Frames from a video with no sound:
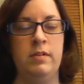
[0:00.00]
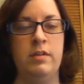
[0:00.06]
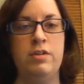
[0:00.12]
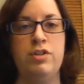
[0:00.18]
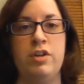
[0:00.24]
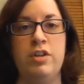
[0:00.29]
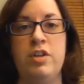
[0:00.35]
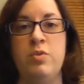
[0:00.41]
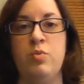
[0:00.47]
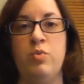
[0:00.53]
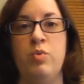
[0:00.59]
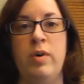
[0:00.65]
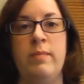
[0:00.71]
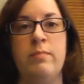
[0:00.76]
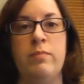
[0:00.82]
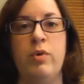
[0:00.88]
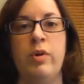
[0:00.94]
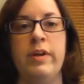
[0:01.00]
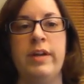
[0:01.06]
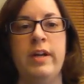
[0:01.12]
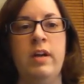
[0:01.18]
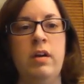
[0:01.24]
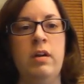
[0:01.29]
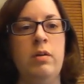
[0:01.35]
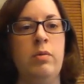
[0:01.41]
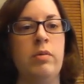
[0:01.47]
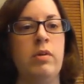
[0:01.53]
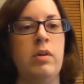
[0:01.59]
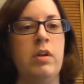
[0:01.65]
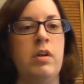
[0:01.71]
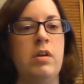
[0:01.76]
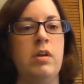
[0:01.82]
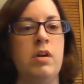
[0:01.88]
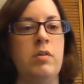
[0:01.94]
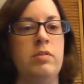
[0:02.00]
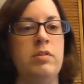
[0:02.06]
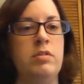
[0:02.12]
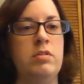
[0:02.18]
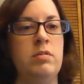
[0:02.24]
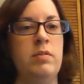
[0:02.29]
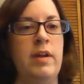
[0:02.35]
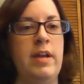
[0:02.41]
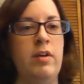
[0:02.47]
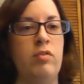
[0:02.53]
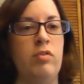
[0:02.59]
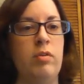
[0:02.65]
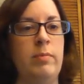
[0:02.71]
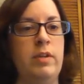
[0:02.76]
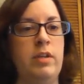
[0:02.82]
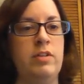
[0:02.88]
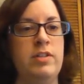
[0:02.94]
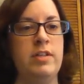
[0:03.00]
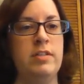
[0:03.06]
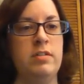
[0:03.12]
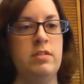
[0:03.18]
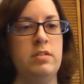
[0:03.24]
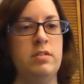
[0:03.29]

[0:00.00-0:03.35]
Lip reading: Show you one more here. I'm going to go into a criminal justice